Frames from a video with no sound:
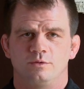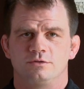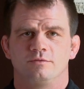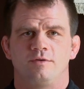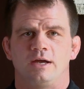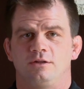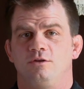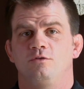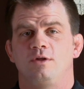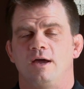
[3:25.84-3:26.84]
was the fact
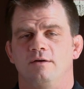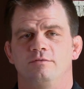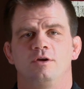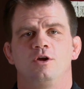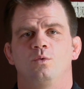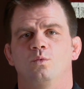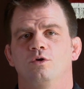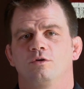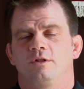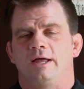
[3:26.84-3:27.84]
that you'd have
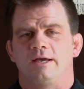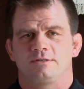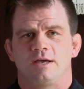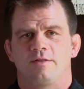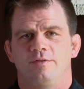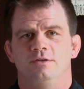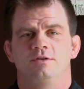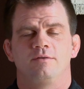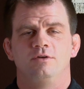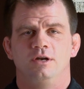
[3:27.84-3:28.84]
world-class
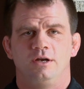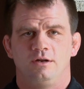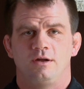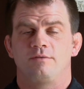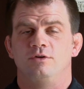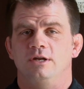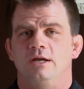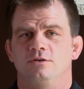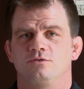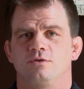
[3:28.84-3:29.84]
athletes every day every
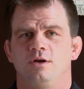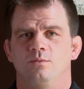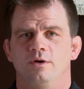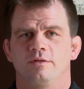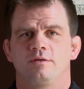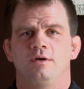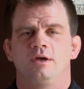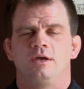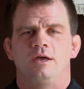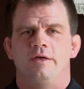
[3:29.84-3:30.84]
day to train with,
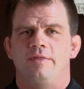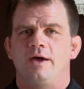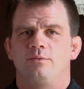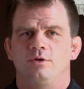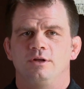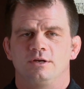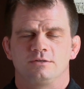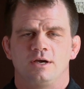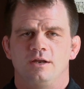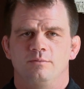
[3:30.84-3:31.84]
and that really
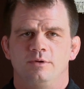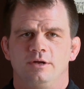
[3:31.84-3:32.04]
excited